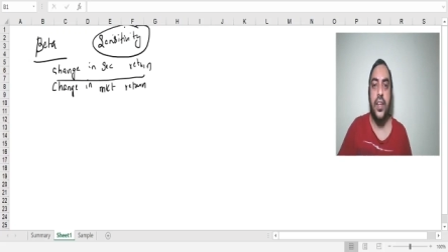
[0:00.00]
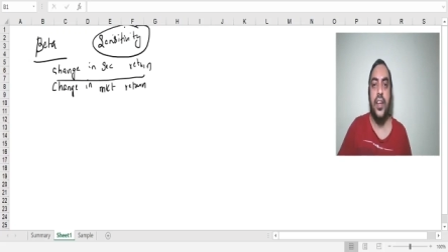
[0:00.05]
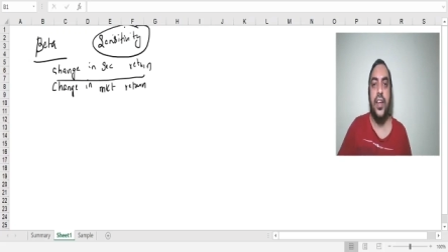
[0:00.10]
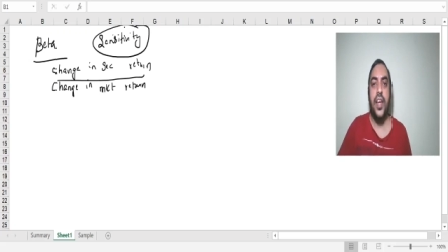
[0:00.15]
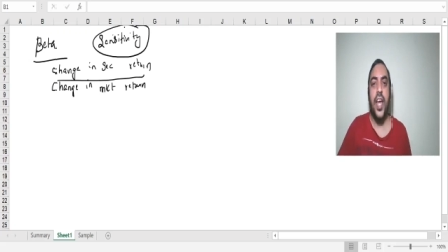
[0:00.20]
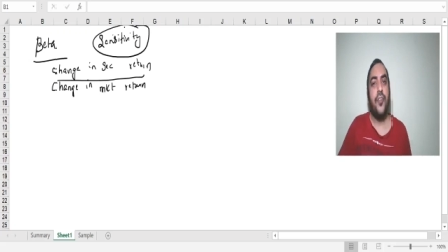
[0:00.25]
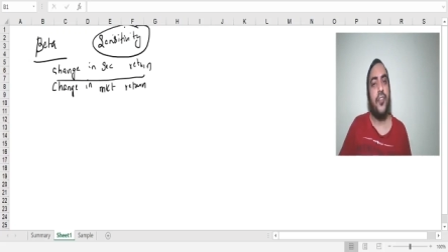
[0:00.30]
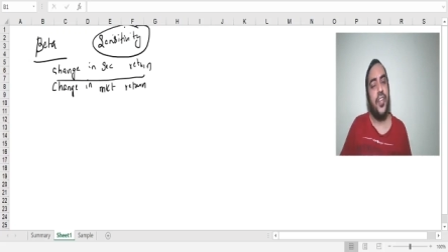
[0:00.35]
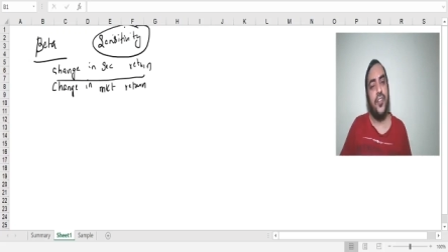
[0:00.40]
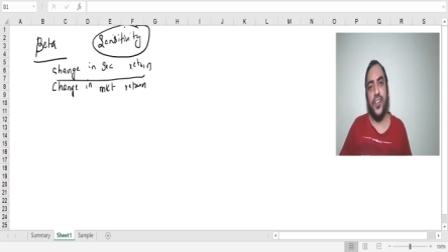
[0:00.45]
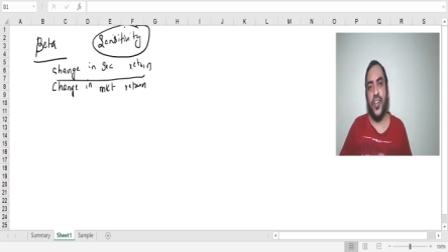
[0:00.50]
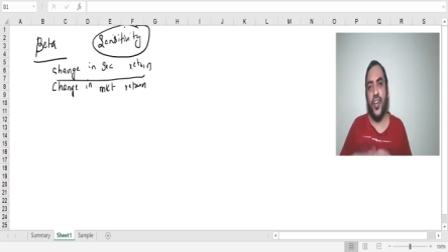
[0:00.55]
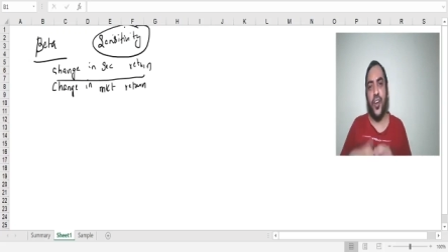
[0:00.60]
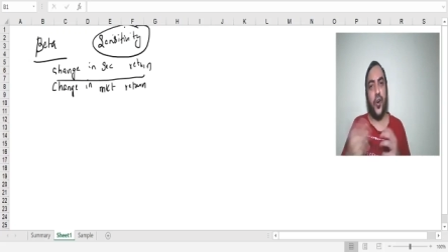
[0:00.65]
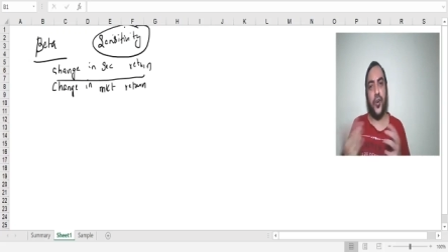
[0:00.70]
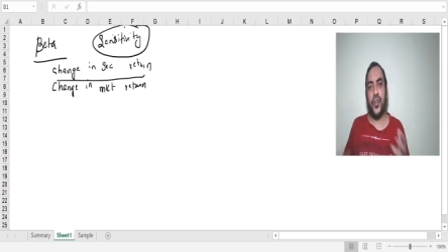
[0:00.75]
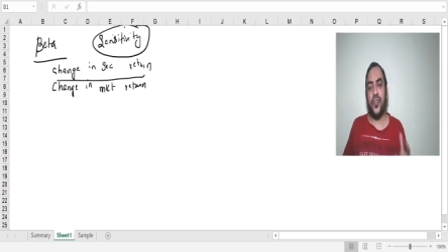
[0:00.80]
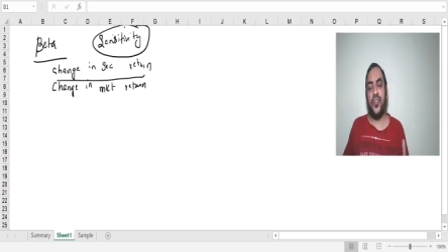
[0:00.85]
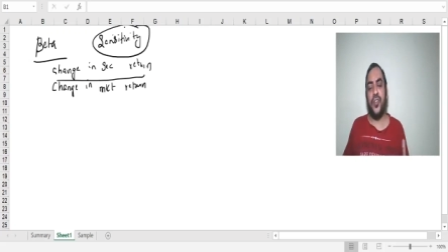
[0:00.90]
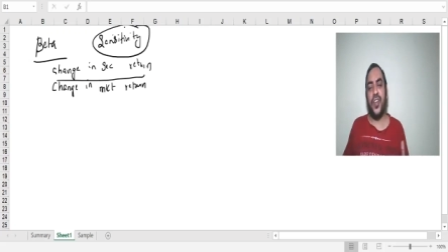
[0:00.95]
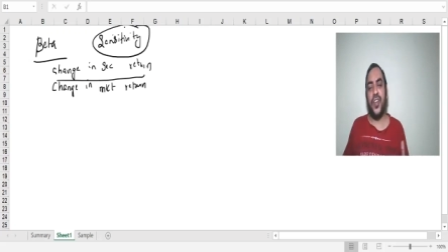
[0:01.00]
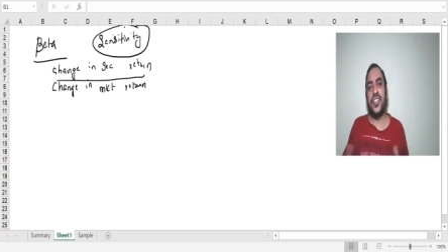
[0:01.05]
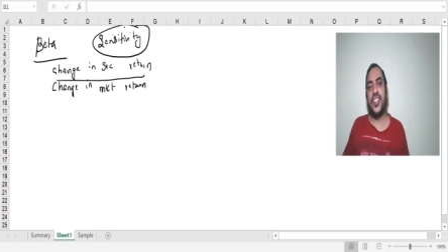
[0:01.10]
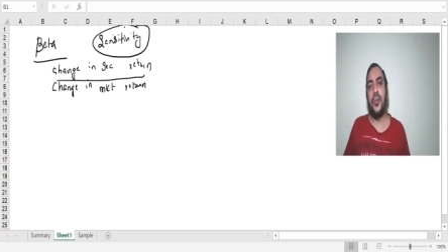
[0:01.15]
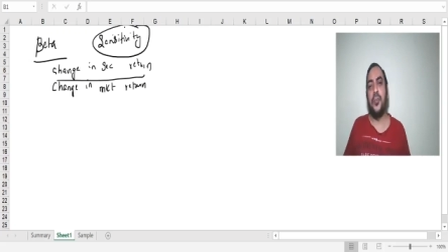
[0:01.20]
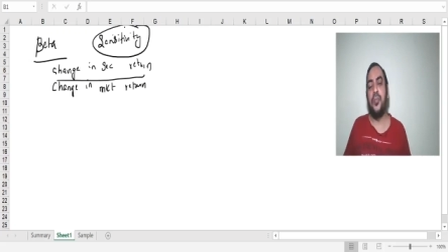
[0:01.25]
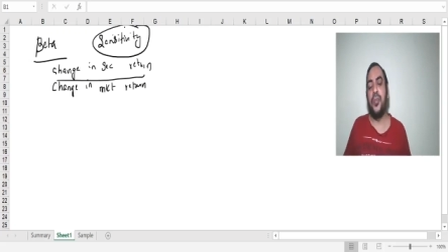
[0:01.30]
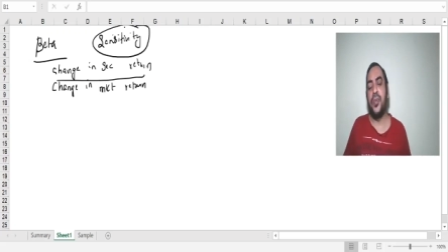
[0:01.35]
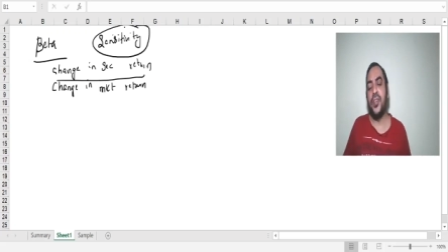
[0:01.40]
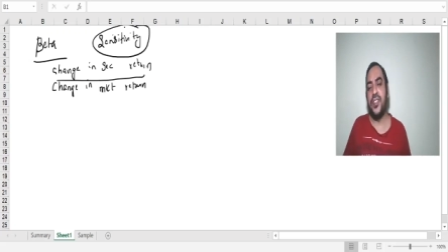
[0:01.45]
I've given a lot of
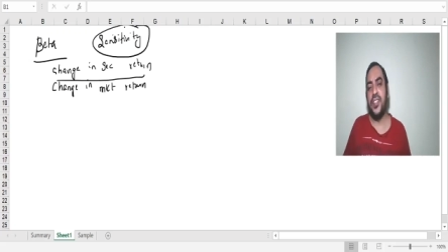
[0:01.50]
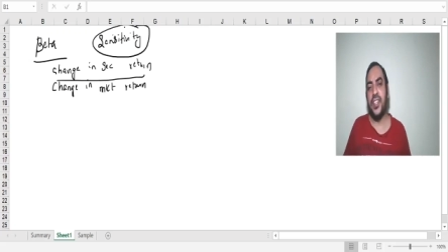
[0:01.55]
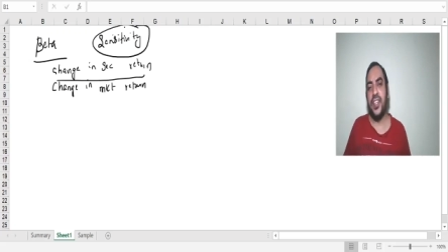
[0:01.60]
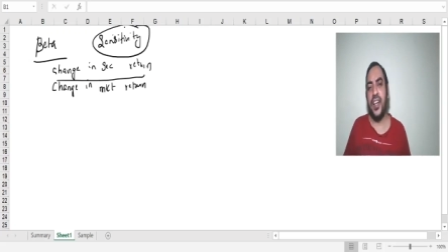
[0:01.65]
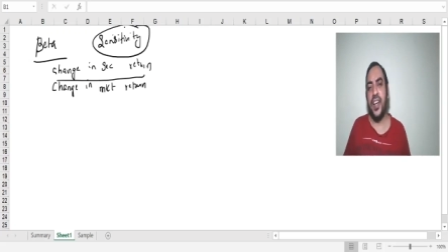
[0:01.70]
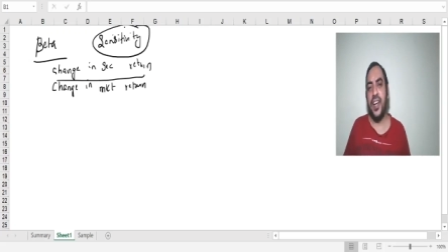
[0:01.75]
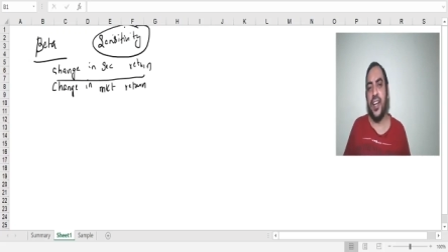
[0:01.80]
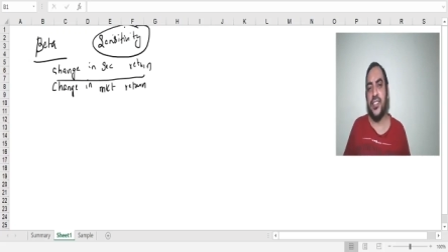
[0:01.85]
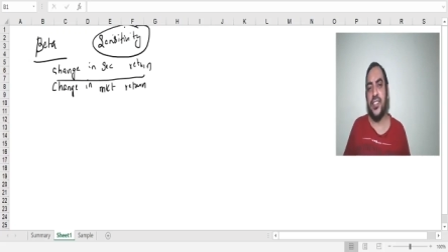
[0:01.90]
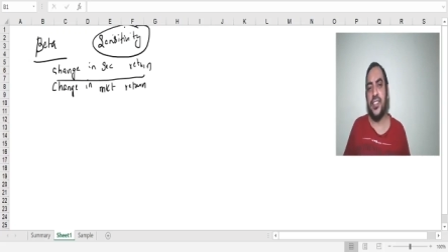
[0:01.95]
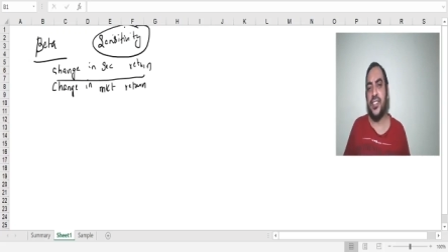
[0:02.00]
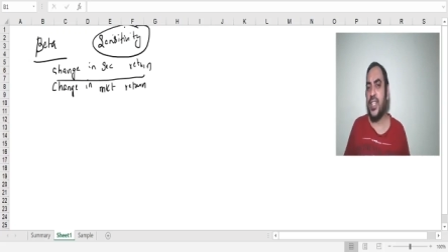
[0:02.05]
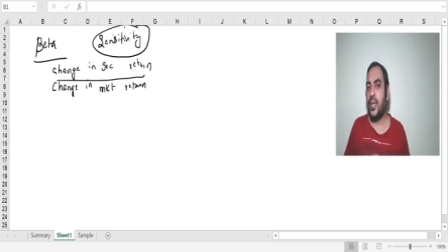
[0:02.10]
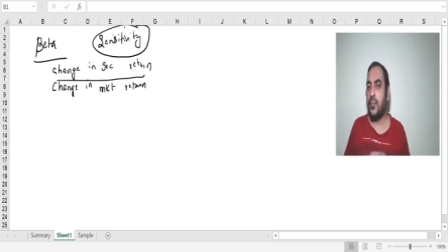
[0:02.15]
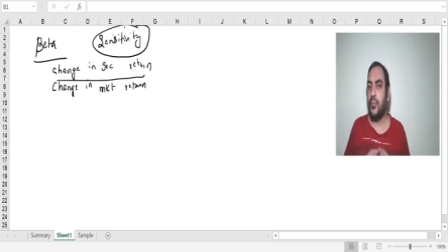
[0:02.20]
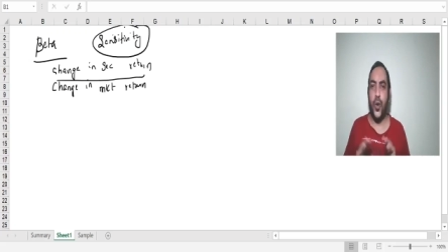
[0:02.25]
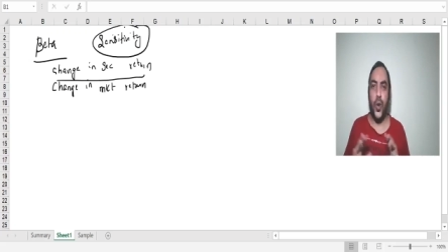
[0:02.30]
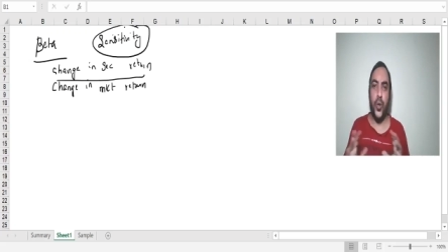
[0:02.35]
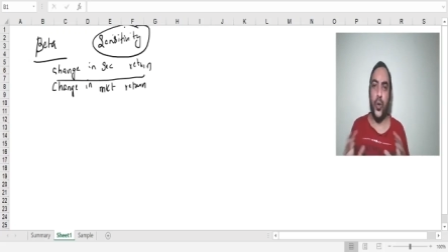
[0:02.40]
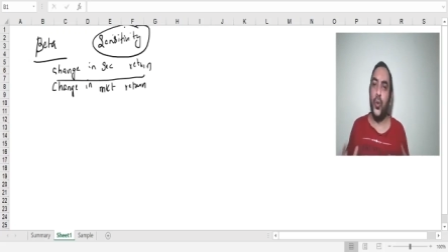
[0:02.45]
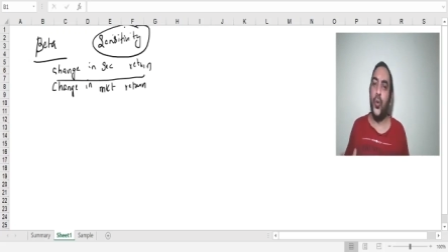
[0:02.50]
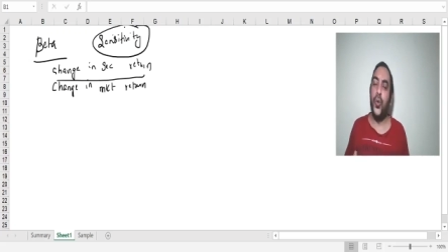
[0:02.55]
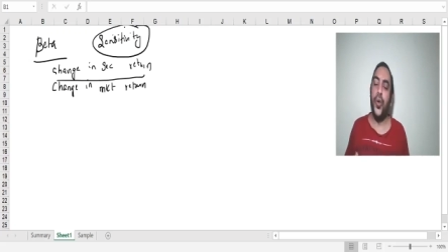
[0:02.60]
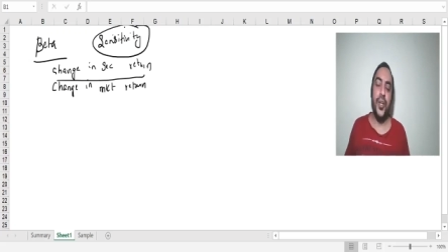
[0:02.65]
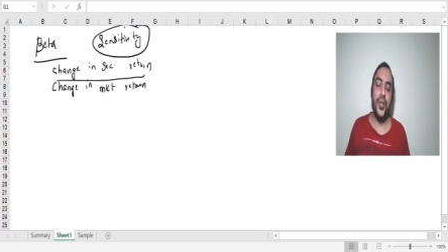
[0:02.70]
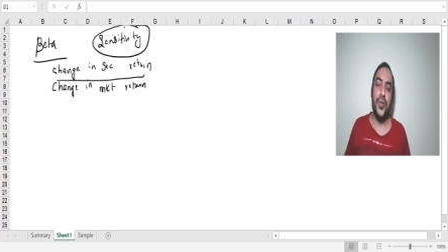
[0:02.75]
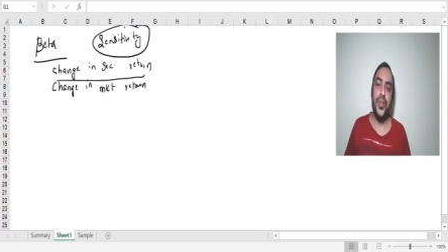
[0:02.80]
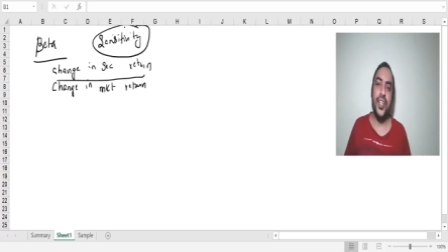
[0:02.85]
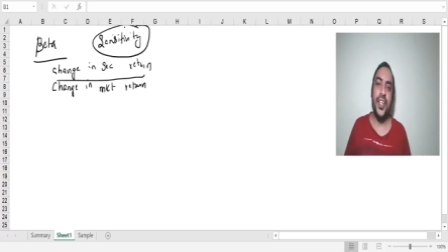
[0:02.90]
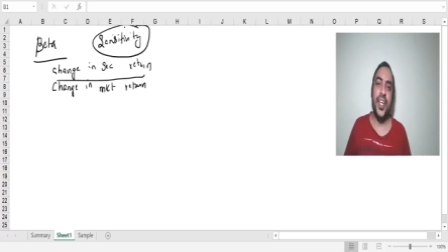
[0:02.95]
examples in classes. I'm not going
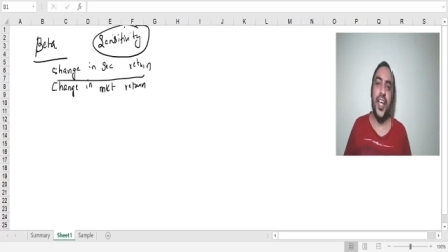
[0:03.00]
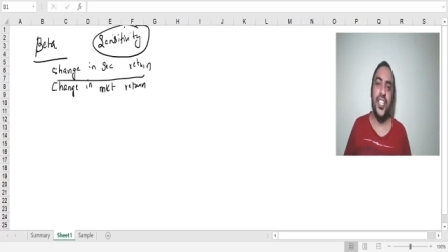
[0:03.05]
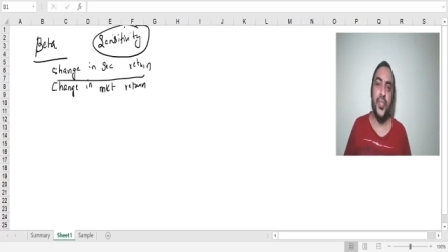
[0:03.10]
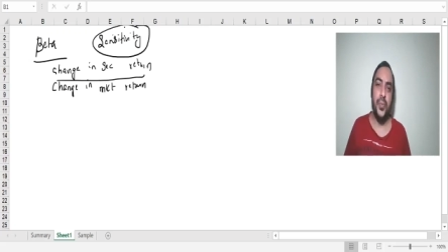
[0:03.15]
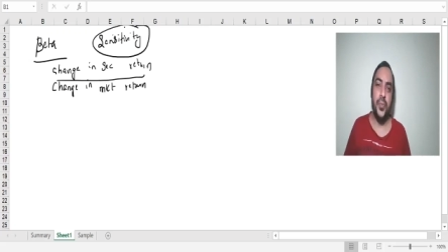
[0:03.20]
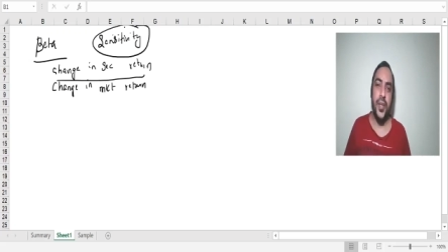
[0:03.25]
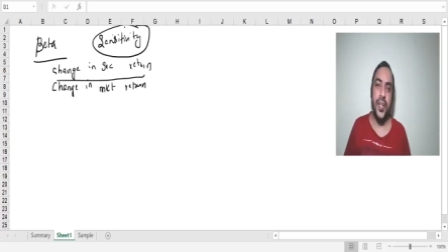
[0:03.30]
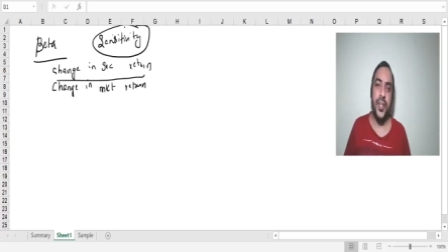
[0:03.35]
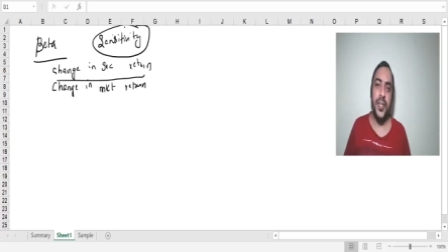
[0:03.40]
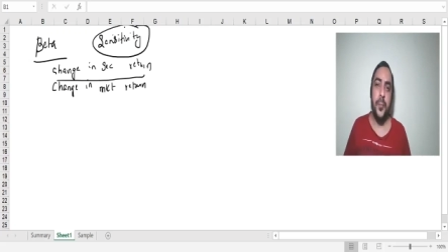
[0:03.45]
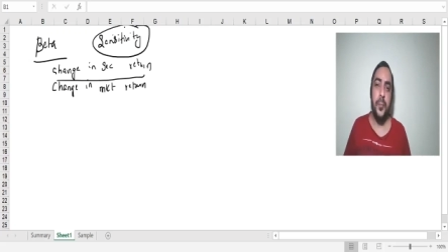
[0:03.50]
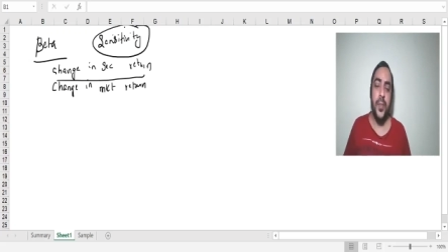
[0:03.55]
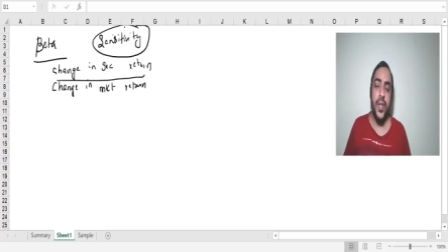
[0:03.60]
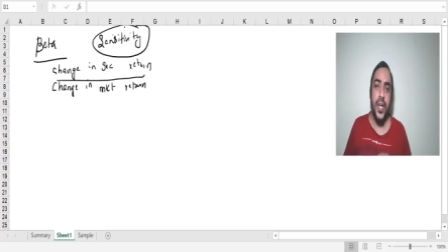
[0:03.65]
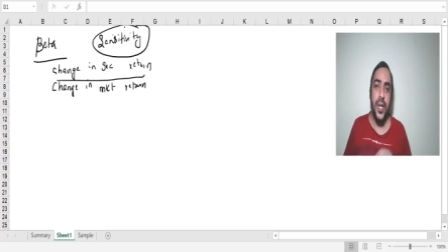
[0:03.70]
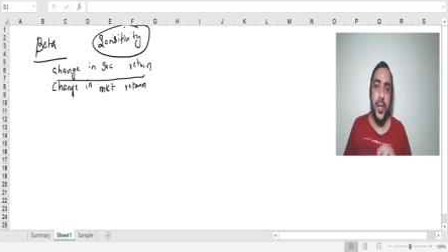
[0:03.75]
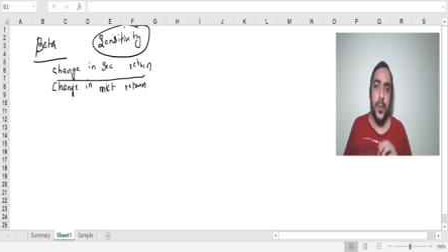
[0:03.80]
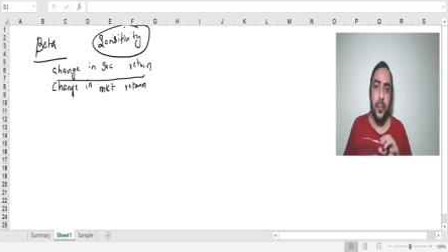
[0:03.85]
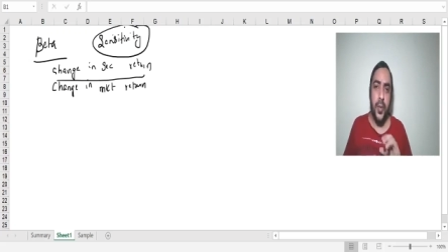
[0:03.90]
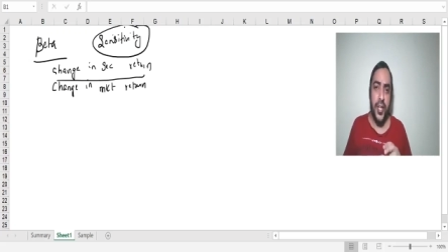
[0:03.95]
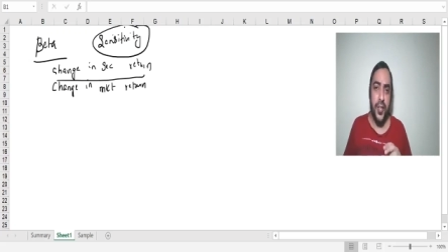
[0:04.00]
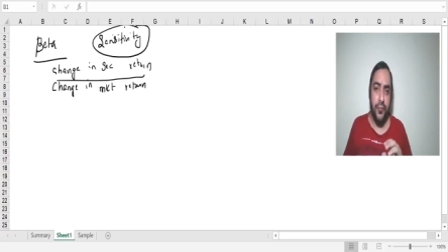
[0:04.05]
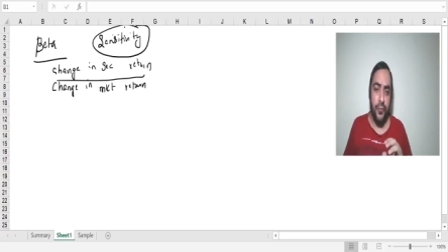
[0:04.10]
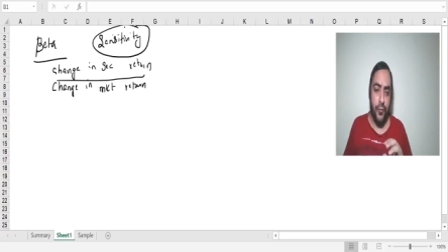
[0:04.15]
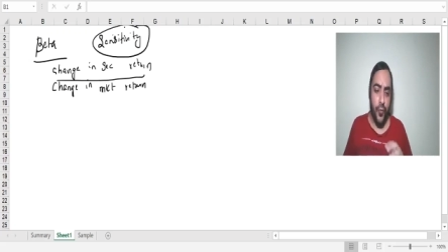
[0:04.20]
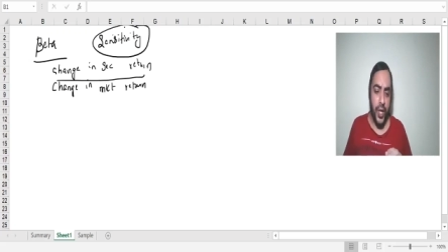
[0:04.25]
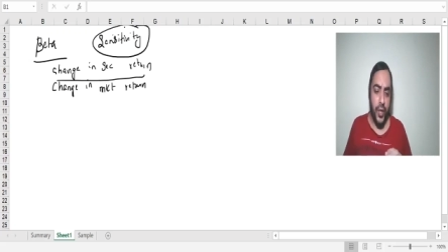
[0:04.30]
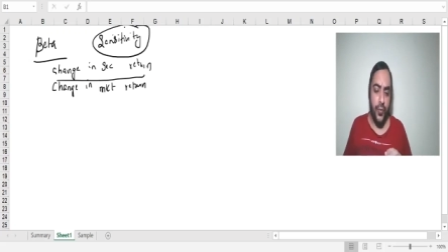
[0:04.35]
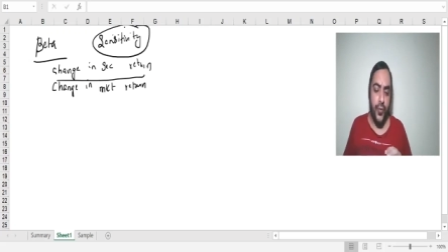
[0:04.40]
to that aspect. But if one